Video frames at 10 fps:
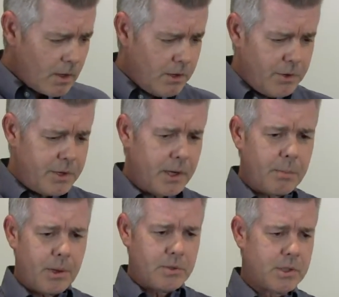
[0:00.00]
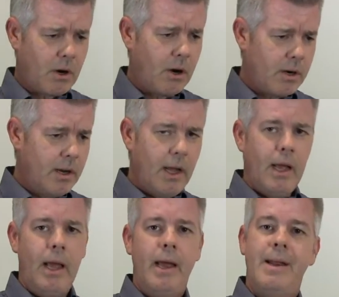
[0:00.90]
You know, you get a postcard,
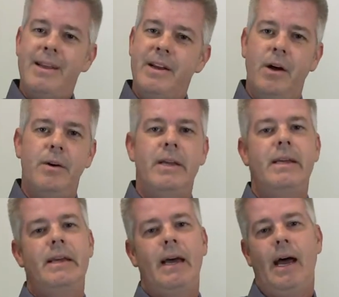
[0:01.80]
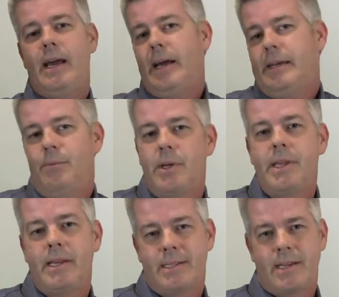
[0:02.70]
and you know, I can
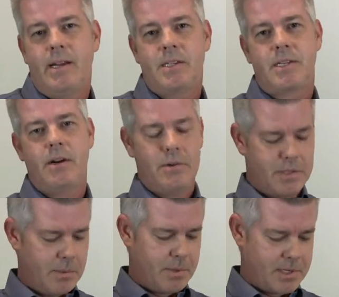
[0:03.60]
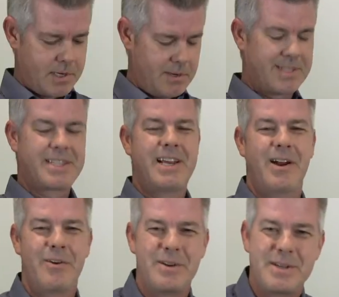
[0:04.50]
really think it's kind of
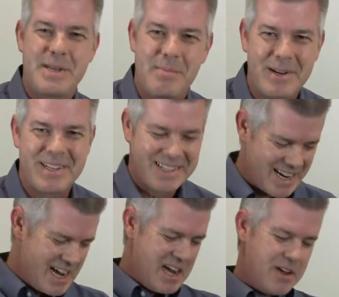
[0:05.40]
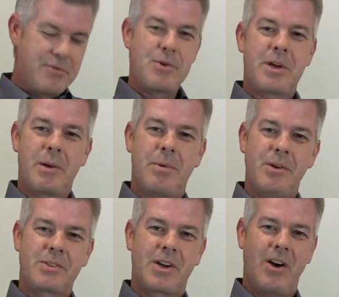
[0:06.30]
serendipitous if you get a
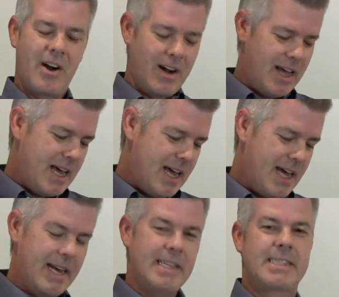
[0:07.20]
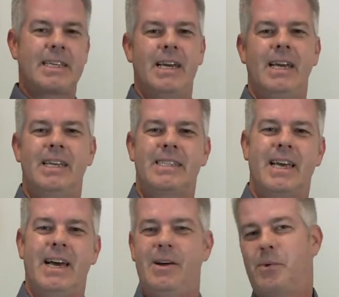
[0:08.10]
postcard and it says,
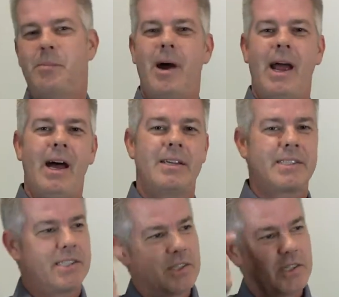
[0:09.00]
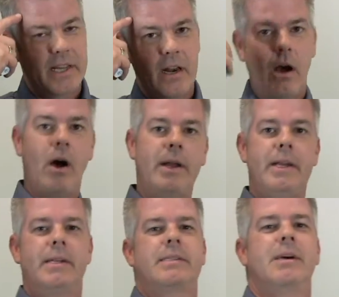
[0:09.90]
we buy houses, thinking, oh, I
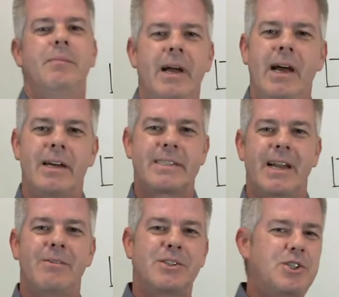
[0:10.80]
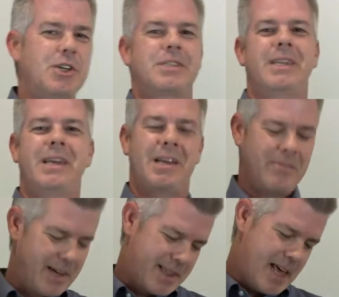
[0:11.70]
need to sell my house, and I was just thinking
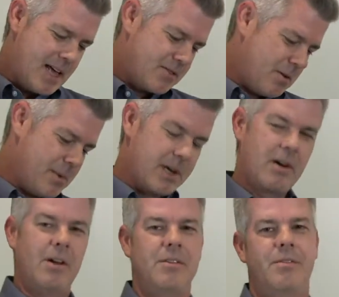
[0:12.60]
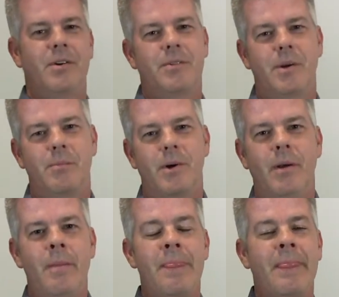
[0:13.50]
about that, so I'm going to call the phone number.